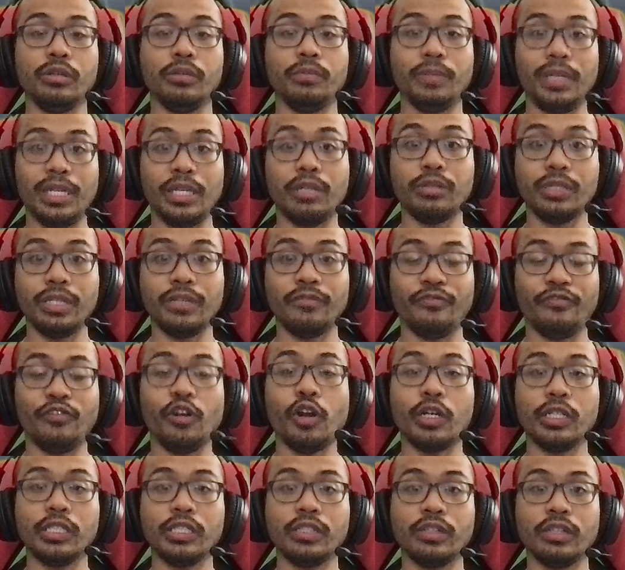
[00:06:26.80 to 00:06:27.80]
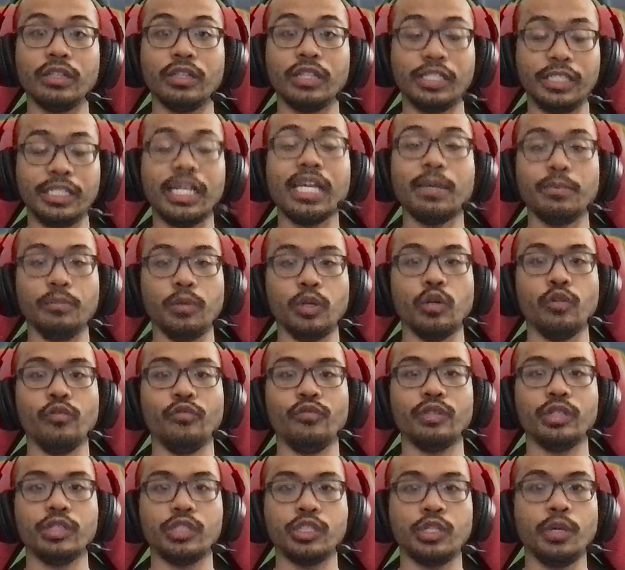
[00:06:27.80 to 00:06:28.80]
using first the sync move
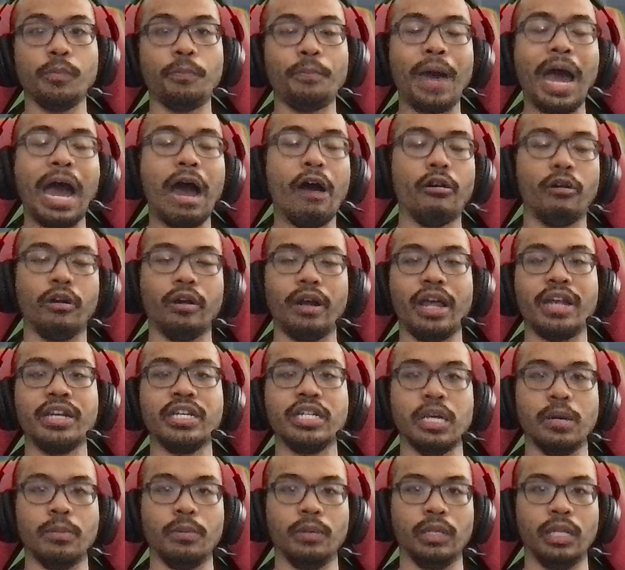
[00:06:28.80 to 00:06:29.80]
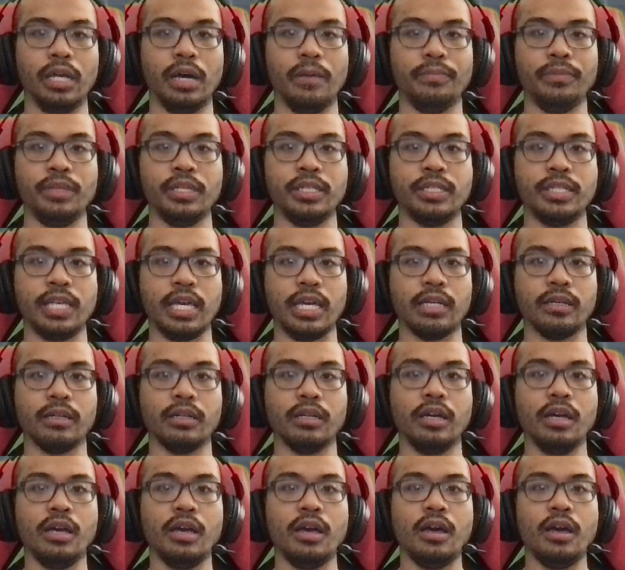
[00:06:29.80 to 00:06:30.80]
to power and double up the sync
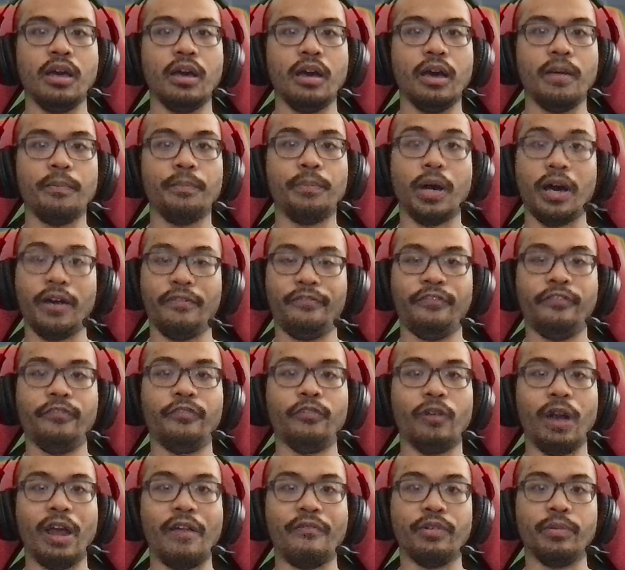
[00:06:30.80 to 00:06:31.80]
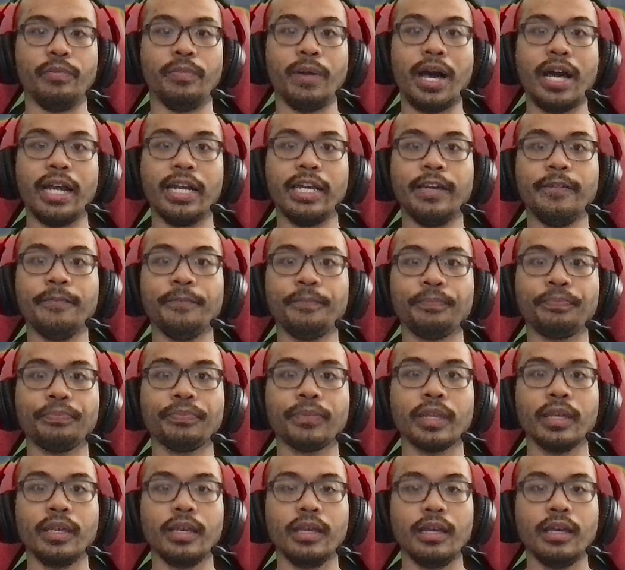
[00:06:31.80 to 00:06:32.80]
buff for everybody.
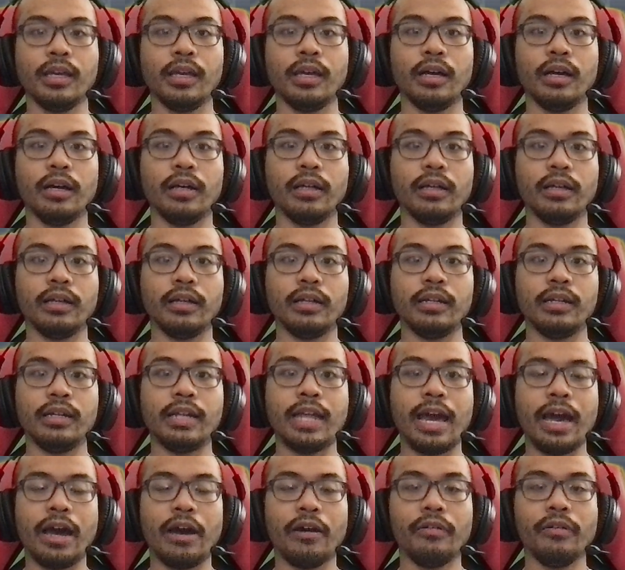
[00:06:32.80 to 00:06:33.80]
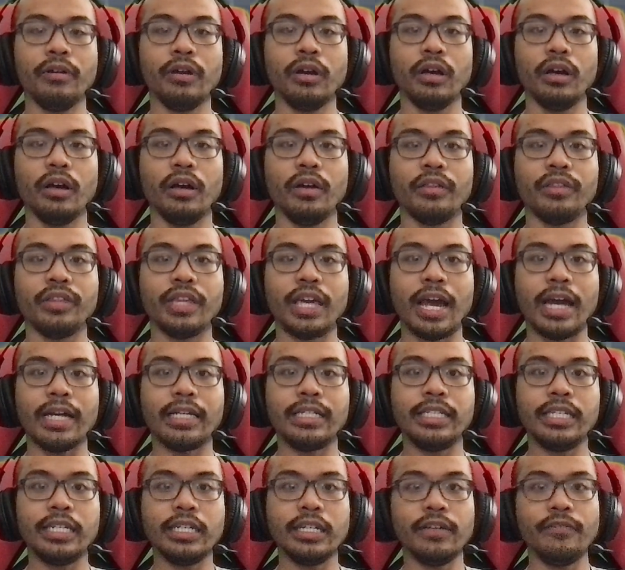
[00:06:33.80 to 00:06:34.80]
Now, the
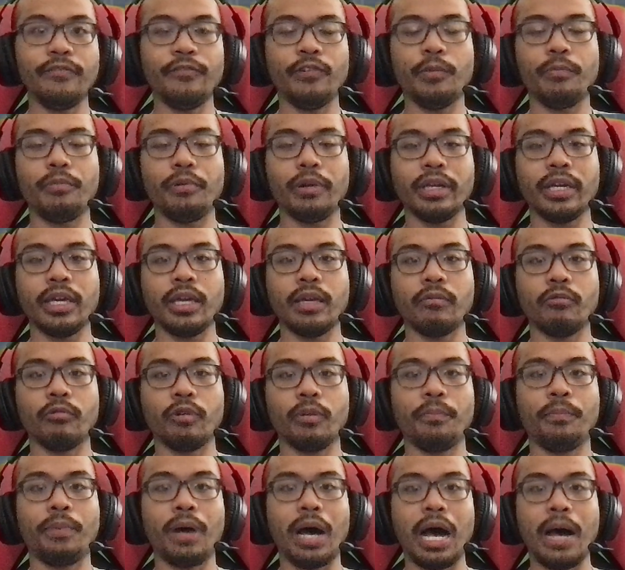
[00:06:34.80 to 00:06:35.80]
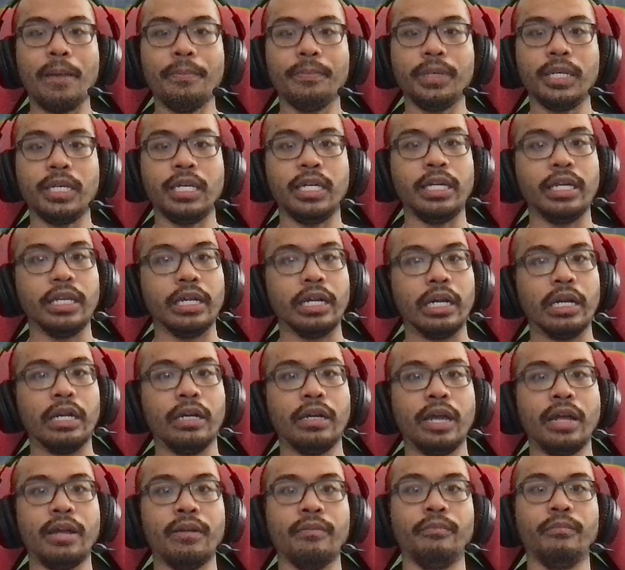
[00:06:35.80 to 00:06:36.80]
idea for bringing Rabombi here,
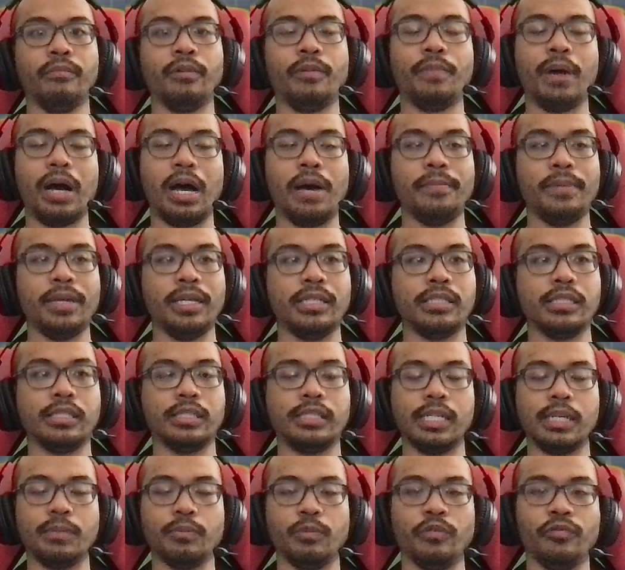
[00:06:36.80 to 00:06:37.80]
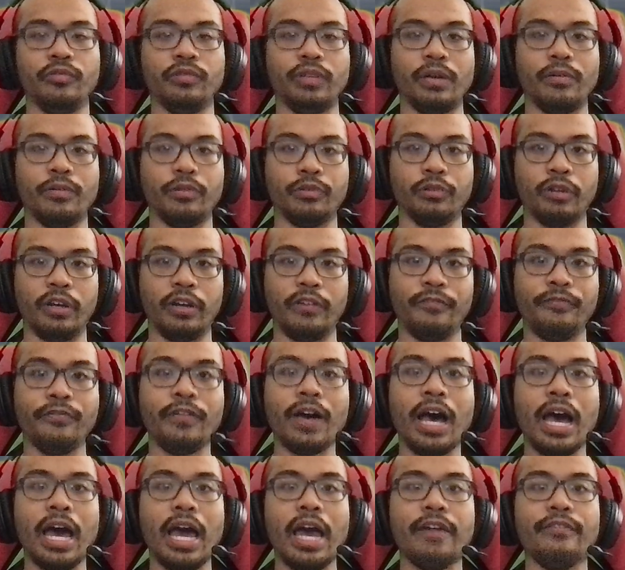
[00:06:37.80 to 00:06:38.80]
and Rabombi is the sync move level 3 out of
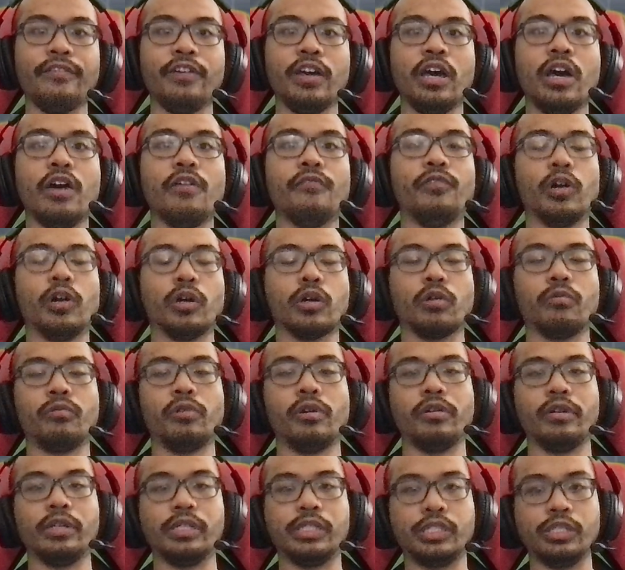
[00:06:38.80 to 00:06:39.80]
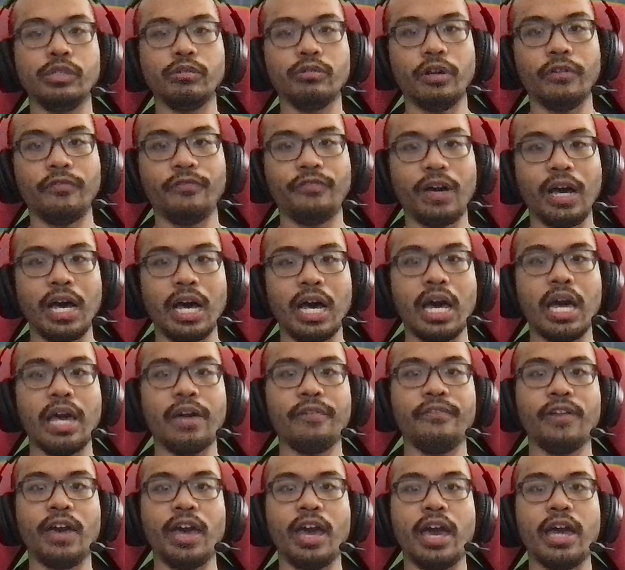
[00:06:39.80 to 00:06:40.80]
5, Volcarona is 2 out of
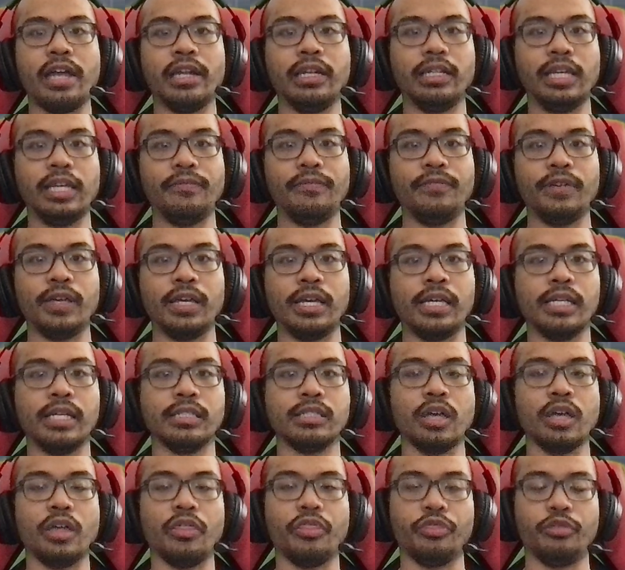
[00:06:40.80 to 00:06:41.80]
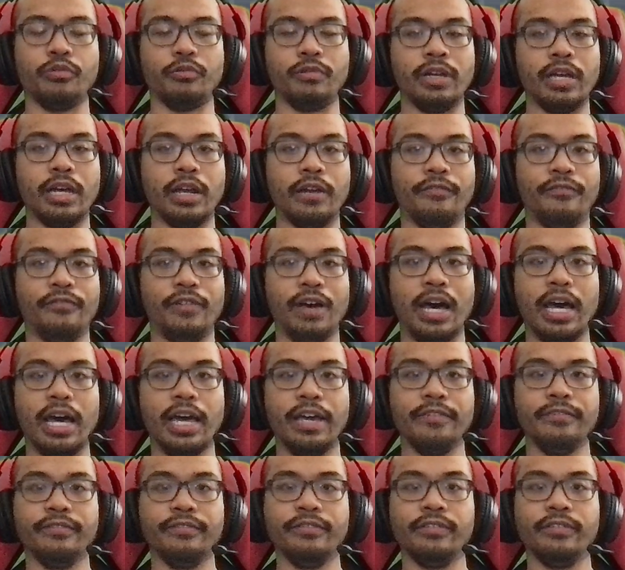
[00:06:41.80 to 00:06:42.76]
5, and Leaf is 3 out of 5.